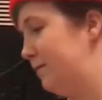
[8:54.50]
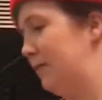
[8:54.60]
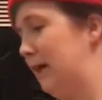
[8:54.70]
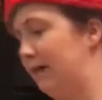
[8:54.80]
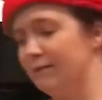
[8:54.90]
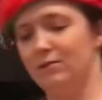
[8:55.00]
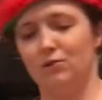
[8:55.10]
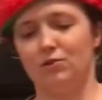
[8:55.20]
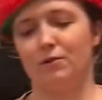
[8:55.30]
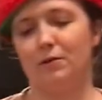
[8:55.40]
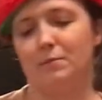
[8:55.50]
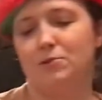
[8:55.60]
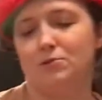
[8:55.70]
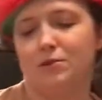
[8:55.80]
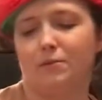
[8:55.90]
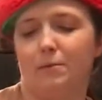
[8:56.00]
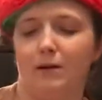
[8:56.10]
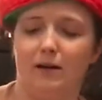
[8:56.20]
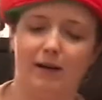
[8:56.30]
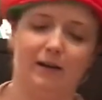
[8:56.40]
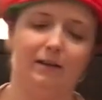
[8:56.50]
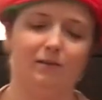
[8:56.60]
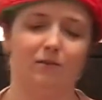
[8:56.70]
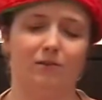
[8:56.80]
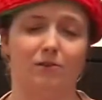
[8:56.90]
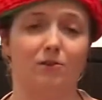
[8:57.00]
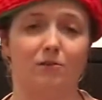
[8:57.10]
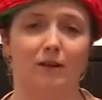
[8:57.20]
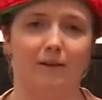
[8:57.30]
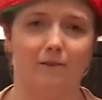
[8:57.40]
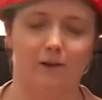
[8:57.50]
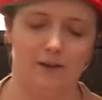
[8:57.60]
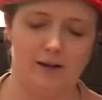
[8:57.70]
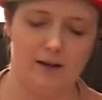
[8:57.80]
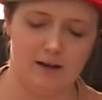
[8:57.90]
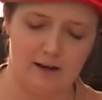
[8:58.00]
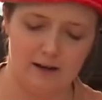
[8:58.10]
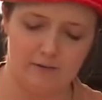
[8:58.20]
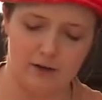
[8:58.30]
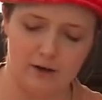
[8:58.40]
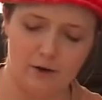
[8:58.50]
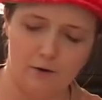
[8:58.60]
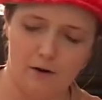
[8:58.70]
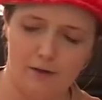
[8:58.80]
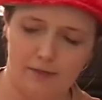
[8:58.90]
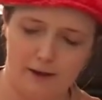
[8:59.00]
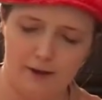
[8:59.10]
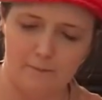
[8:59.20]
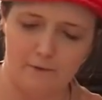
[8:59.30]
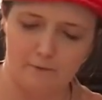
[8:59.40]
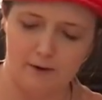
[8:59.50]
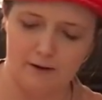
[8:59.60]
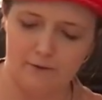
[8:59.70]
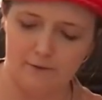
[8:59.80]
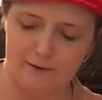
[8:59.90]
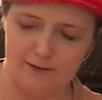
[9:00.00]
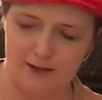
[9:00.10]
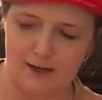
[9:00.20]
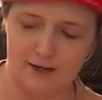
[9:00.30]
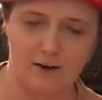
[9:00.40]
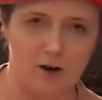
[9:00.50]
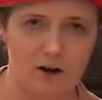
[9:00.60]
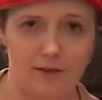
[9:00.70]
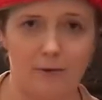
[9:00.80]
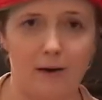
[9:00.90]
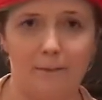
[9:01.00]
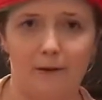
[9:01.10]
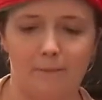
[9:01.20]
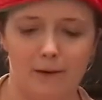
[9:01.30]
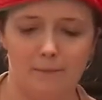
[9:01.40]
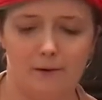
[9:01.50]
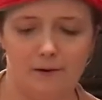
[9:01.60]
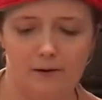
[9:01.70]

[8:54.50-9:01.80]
Yeah, usually when I'm choosing ribbon, I either do that very thing, I kind of like go on theme of whatever is like on the wrapping paper,